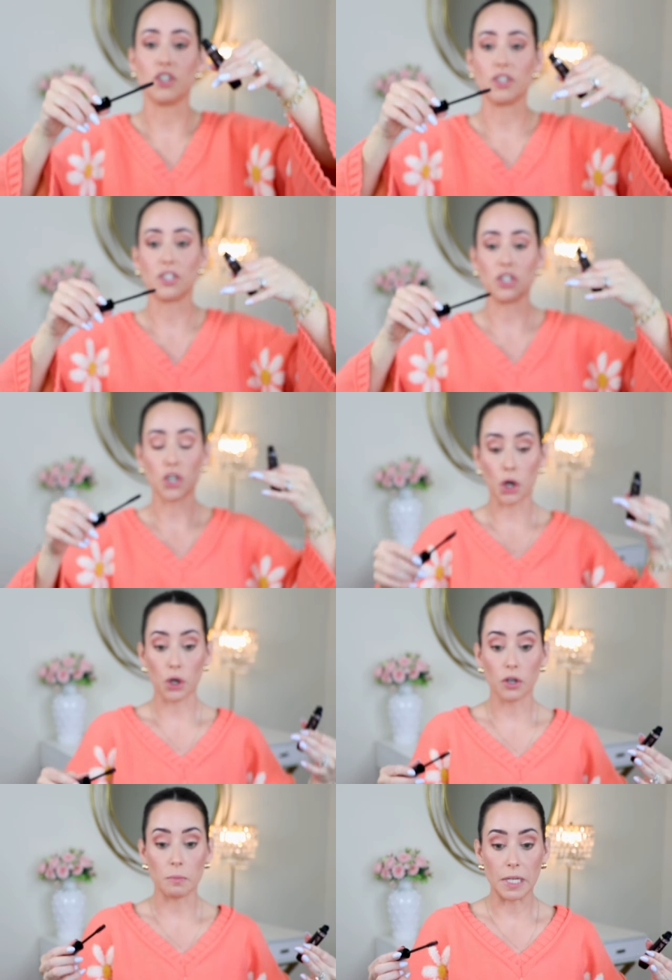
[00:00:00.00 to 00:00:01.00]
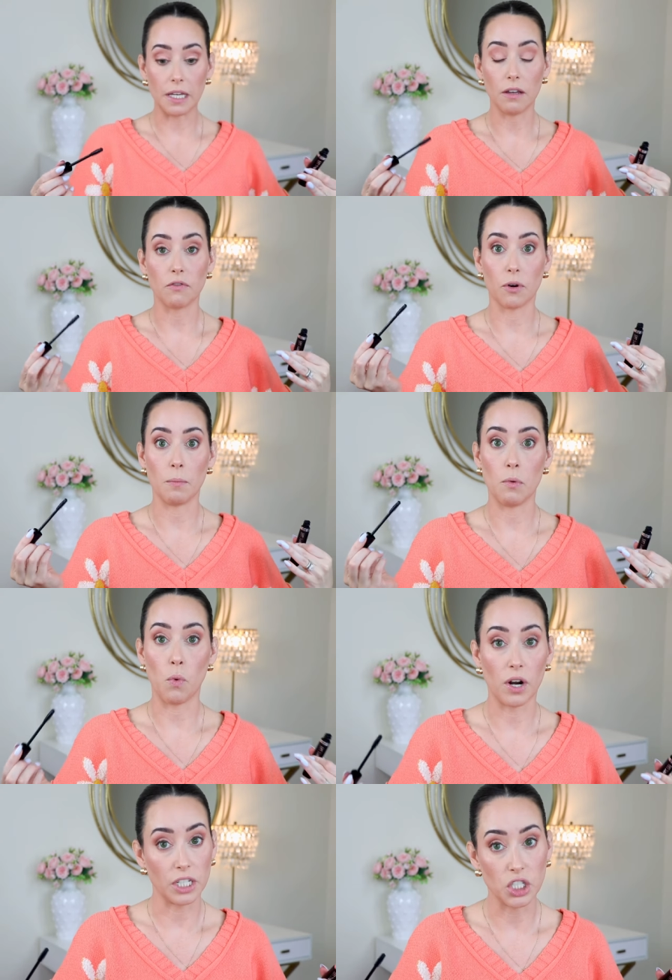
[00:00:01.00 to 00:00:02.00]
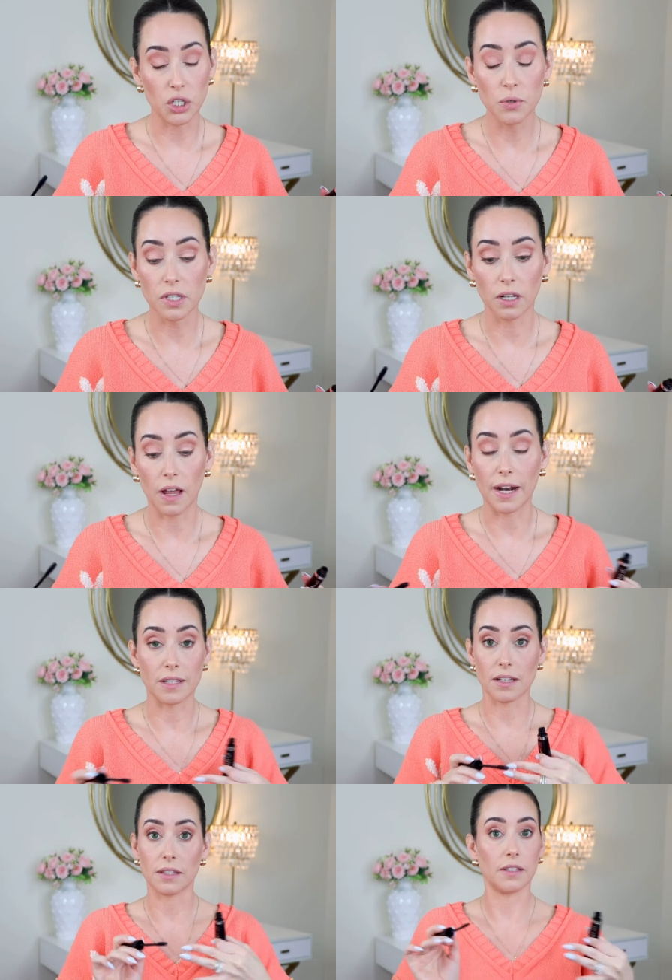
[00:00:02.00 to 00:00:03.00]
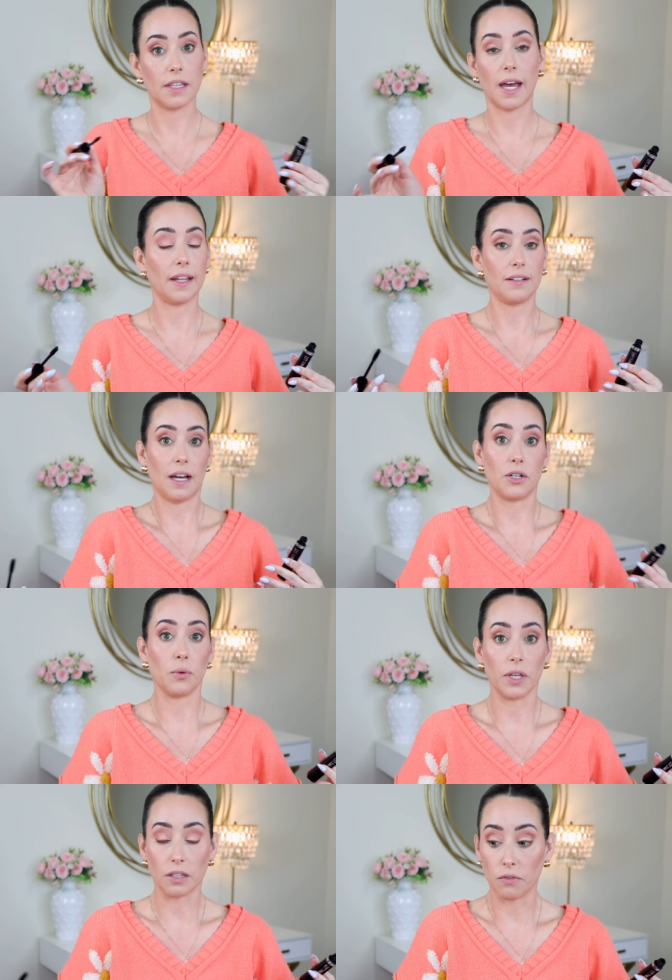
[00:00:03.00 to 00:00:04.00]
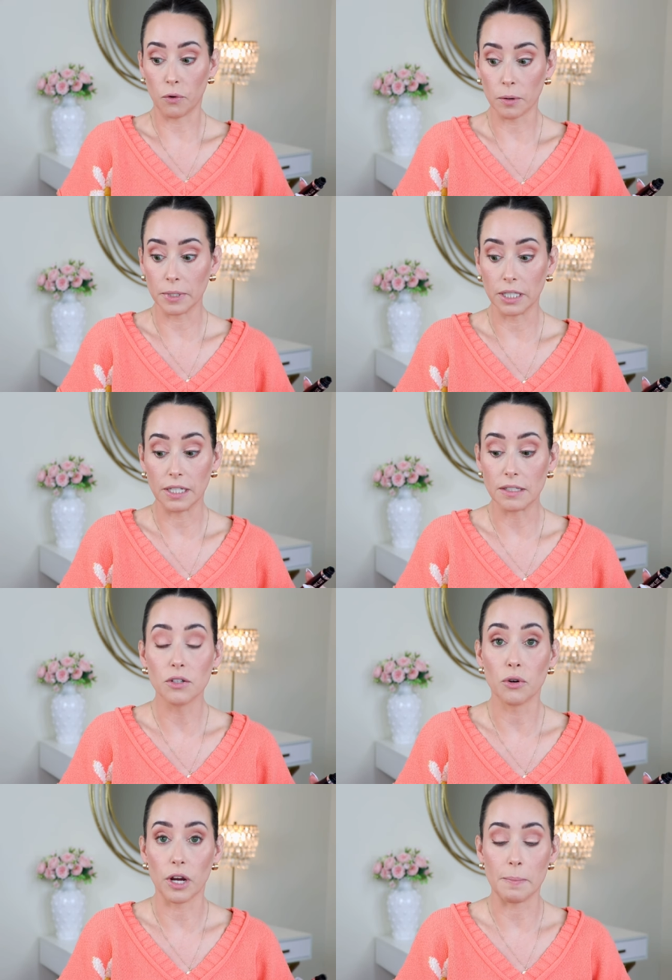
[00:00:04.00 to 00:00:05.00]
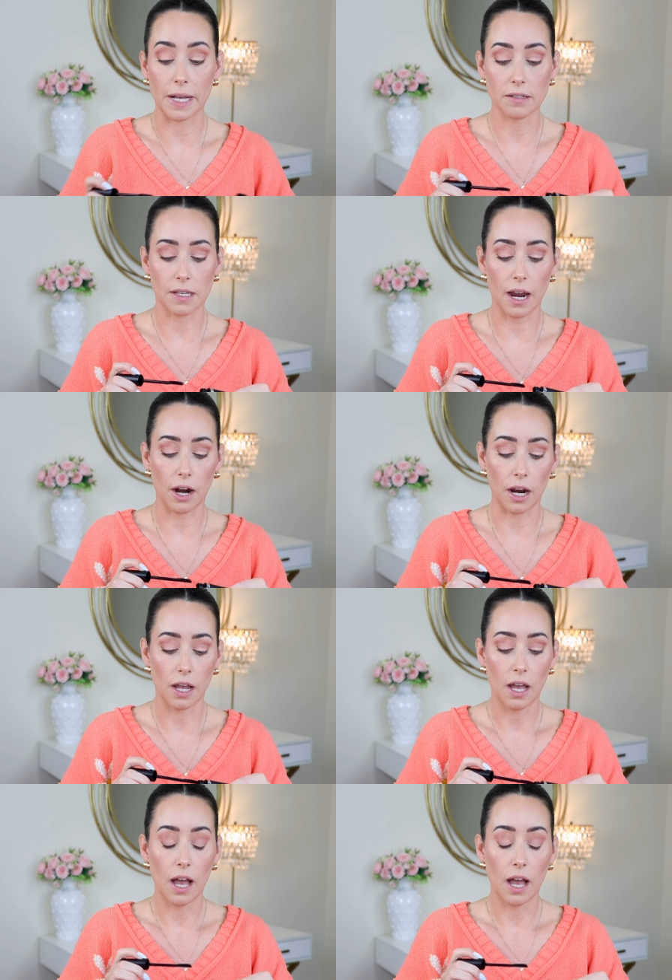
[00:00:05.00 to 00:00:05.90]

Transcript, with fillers: just deterred me from wanting to use it a lot. It's not that I don't like the formula, it's a great mascara.